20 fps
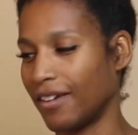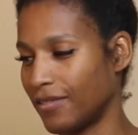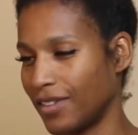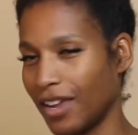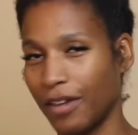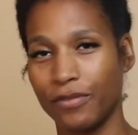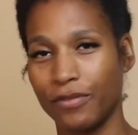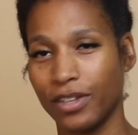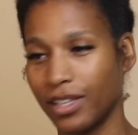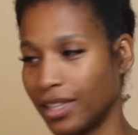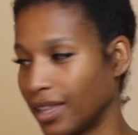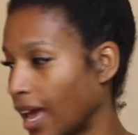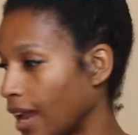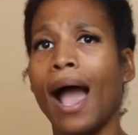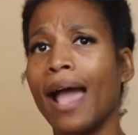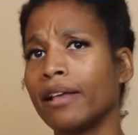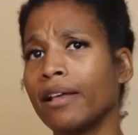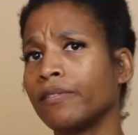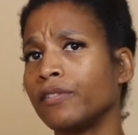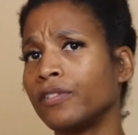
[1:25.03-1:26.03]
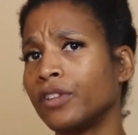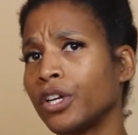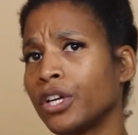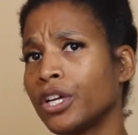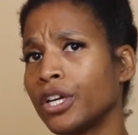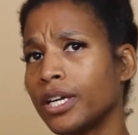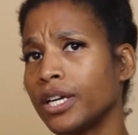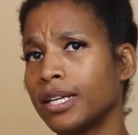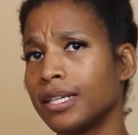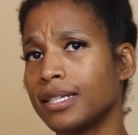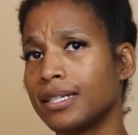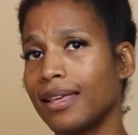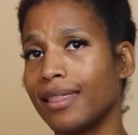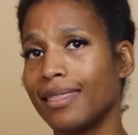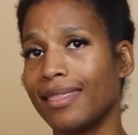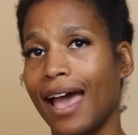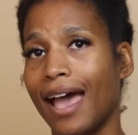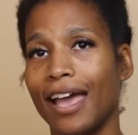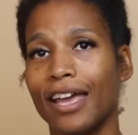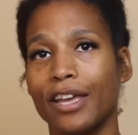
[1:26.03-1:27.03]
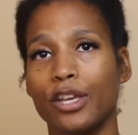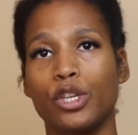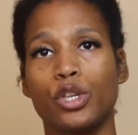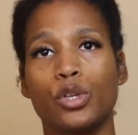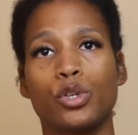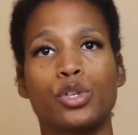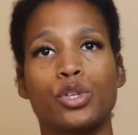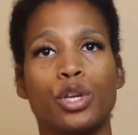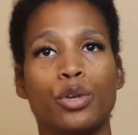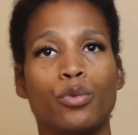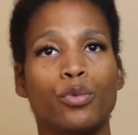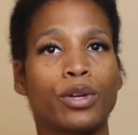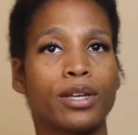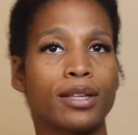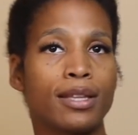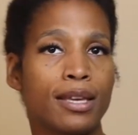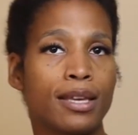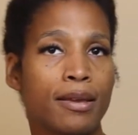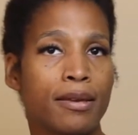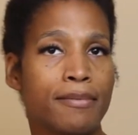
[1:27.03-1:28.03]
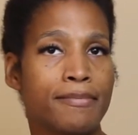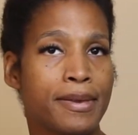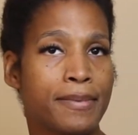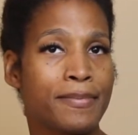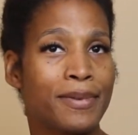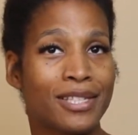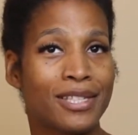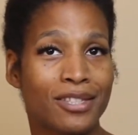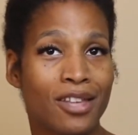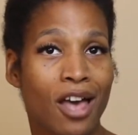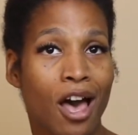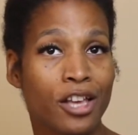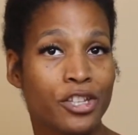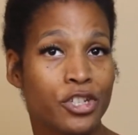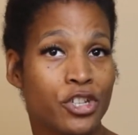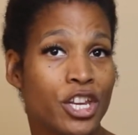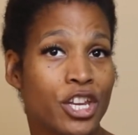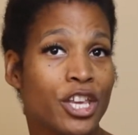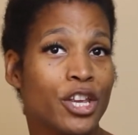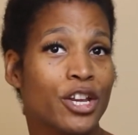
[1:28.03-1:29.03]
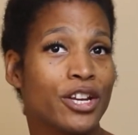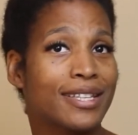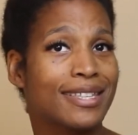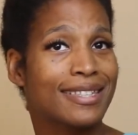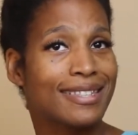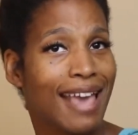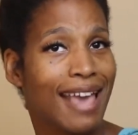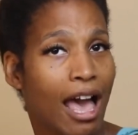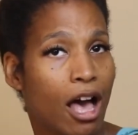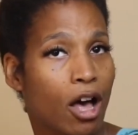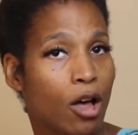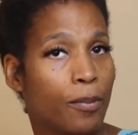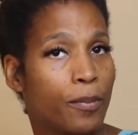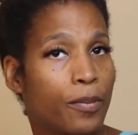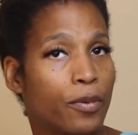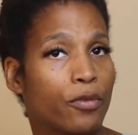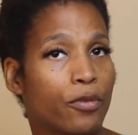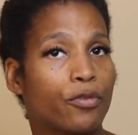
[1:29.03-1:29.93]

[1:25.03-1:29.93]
Not feeling that. I've learned that you should really be massaging your scalp